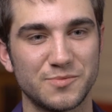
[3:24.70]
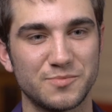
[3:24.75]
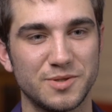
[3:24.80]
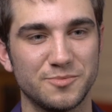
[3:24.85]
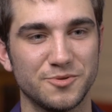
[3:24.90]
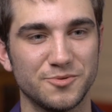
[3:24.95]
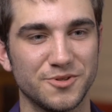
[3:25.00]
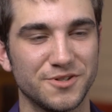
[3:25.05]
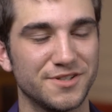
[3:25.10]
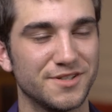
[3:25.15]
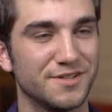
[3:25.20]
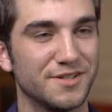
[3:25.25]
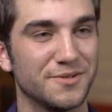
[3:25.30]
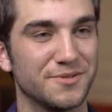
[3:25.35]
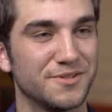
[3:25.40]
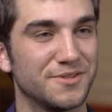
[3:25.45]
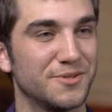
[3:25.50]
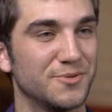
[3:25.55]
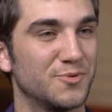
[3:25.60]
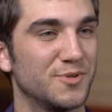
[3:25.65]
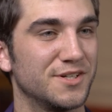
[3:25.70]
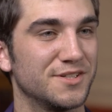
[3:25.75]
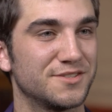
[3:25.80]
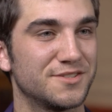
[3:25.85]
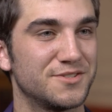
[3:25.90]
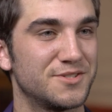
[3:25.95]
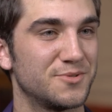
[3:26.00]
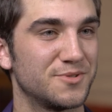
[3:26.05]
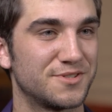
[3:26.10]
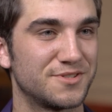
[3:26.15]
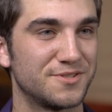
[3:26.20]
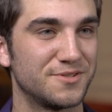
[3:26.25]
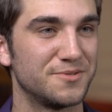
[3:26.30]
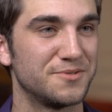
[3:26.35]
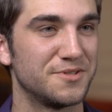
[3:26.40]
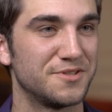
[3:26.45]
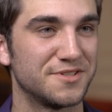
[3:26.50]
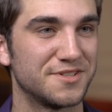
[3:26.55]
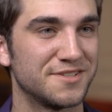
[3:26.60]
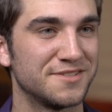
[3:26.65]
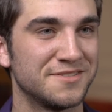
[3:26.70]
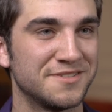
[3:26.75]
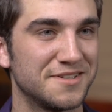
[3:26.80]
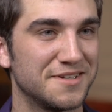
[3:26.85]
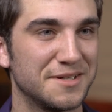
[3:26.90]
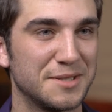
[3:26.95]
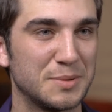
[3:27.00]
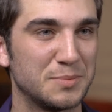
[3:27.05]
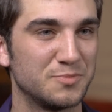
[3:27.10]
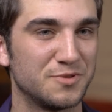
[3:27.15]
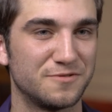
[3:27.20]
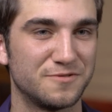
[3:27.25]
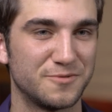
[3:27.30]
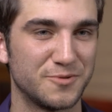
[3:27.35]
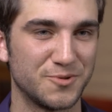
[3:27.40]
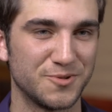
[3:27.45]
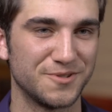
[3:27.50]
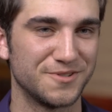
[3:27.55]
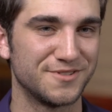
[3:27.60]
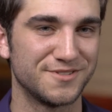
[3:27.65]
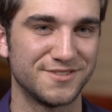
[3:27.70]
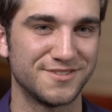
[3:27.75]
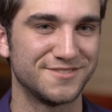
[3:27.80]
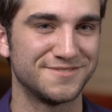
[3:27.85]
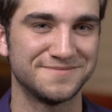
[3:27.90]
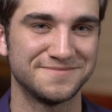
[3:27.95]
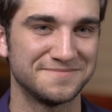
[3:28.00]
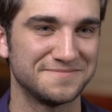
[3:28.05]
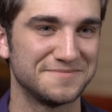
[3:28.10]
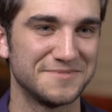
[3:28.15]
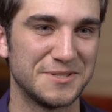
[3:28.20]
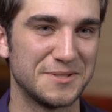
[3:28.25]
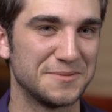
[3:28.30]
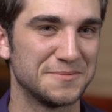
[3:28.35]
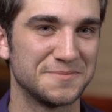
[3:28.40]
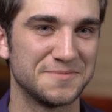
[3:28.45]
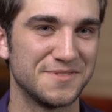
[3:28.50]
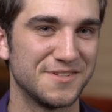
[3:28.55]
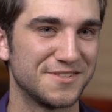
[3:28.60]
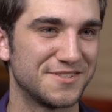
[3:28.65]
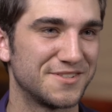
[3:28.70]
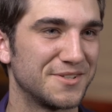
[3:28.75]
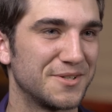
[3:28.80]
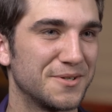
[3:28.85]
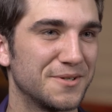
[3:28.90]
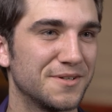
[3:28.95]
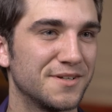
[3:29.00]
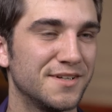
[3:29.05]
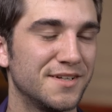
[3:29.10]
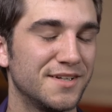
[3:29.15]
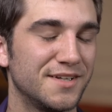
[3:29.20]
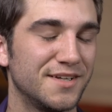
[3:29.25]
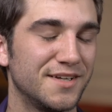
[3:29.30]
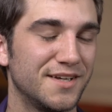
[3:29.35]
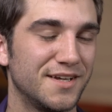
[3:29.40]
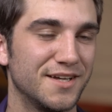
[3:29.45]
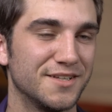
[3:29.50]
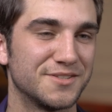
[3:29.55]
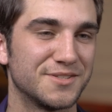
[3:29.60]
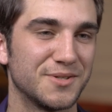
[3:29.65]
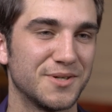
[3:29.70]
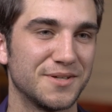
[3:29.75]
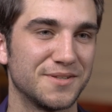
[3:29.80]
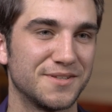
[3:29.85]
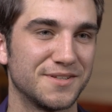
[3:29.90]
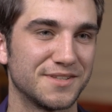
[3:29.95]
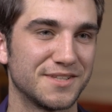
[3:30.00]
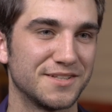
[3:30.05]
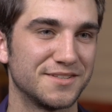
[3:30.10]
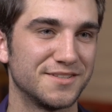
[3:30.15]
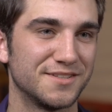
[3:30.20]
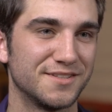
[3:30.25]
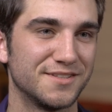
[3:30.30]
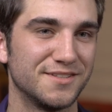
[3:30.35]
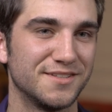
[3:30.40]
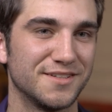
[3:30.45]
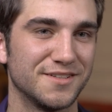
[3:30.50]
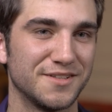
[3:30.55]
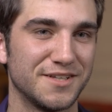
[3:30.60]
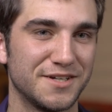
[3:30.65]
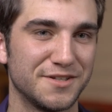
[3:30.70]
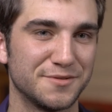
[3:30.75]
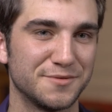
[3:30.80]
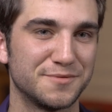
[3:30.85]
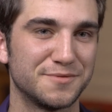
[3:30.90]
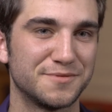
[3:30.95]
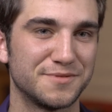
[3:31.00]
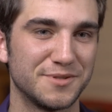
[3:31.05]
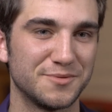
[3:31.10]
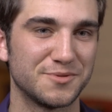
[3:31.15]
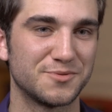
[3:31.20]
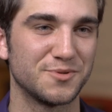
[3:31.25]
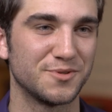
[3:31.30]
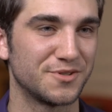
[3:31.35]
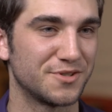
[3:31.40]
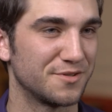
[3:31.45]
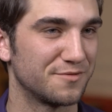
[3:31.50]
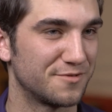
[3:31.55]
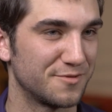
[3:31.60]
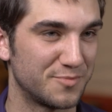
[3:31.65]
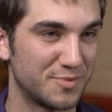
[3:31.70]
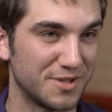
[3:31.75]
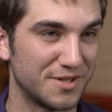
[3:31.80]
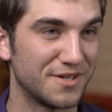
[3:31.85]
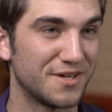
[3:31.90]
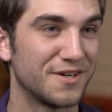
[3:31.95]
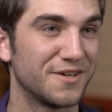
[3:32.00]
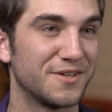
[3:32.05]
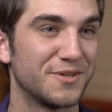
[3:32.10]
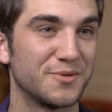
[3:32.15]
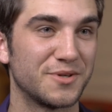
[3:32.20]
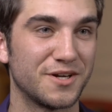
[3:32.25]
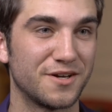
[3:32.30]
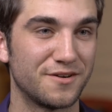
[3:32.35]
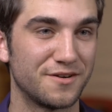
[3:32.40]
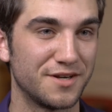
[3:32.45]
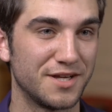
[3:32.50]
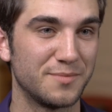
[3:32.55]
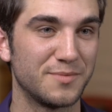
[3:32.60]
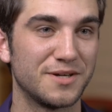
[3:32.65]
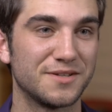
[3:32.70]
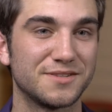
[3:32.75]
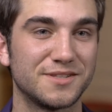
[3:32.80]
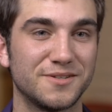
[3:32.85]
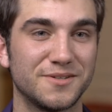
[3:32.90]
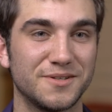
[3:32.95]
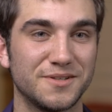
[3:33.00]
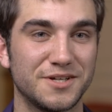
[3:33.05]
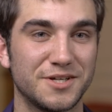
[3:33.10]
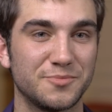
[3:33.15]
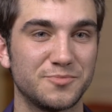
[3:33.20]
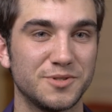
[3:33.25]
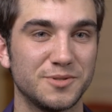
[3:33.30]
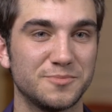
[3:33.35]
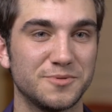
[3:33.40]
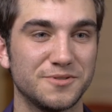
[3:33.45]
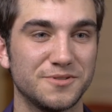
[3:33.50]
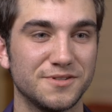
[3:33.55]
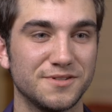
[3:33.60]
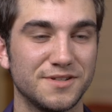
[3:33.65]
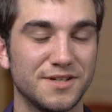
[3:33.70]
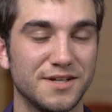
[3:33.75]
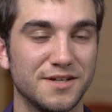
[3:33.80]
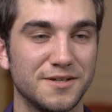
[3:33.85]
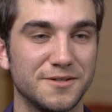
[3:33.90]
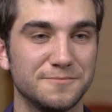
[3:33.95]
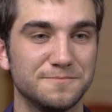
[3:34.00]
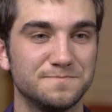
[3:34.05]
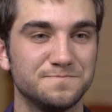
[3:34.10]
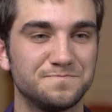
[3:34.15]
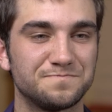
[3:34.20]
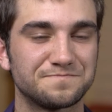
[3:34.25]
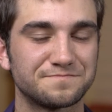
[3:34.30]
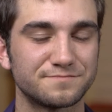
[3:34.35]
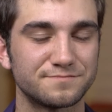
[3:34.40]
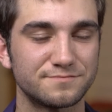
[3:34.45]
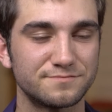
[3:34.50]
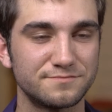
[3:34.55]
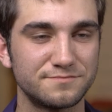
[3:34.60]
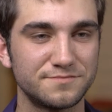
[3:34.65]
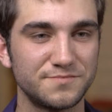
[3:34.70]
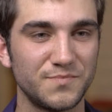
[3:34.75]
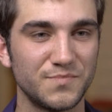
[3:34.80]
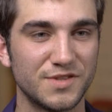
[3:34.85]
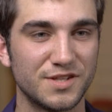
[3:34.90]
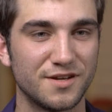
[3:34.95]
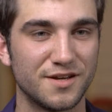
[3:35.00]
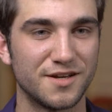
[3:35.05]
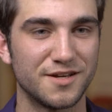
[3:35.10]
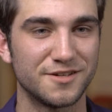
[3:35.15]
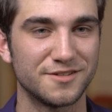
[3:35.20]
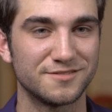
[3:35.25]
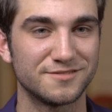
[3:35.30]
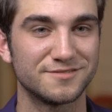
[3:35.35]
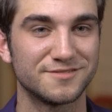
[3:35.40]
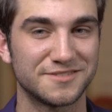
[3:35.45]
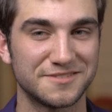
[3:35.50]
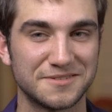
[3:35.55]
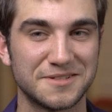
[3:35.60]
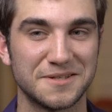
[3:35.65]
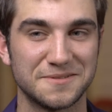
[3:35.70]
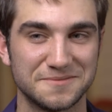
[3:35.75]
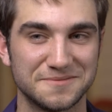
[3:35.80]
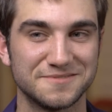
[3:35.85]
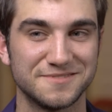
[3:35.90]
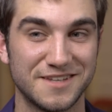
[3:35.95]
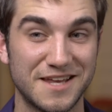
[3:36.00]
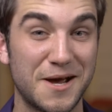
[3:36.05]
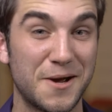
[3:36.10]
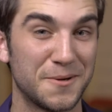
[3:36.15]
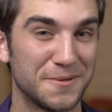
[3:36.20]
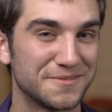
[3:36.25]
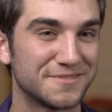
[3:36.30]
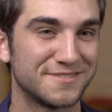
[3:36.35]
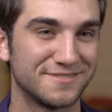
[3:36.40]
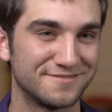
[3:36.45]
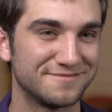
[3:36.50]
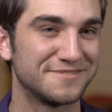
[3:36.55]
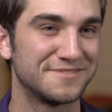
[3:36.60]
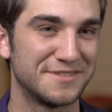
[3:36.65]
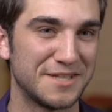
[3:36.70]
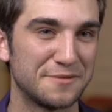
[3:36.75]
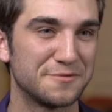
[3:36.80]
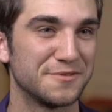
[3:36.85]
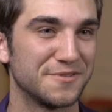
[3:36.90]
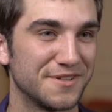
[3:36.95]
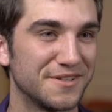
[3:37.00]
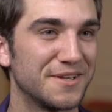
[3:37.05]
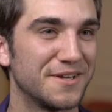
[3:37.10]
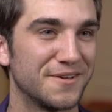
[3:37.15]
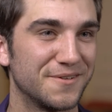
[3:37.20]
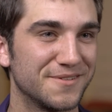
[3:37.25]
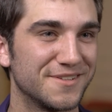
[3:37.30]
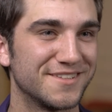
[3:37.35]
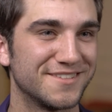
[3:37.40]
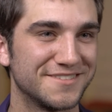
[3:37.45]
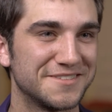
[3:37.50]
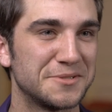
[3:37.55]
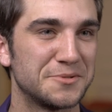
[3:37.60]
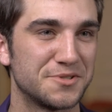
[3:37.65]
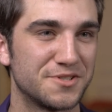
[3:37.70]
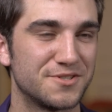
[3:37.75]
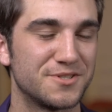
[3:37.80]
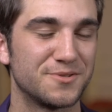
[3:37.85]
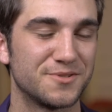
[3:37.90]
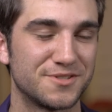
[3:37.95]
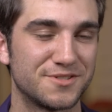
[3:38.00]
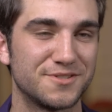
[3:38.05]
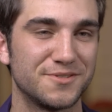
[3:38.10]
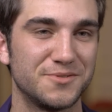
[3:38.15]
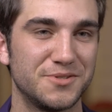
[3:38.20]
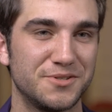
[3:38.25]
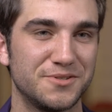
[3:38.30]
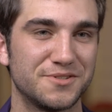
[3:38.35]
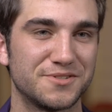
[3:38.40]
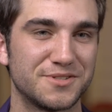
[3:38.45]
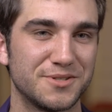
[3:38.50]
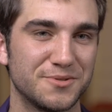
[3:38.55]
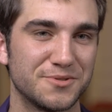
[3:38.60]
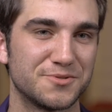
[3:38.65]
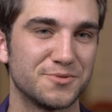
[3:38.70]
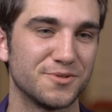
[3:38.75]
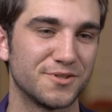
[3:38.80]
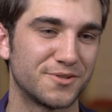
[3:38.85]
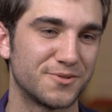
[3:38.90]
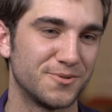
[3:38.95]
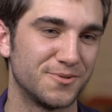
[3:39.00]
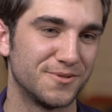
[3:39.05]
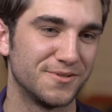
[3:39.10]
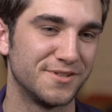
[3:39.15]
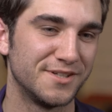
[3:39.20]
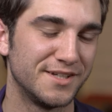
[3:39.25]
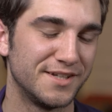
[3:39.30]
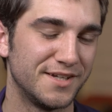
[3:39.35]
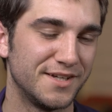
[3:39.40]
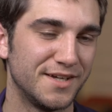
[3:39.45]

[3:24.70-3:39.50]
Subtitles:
people really didn't know that there was a Jewish student union before, this year. And so I think that did a lot of, it was really good for PR, got our name out there, and a lot of people can now definitely know that there was a Jewish student union. So it was really cool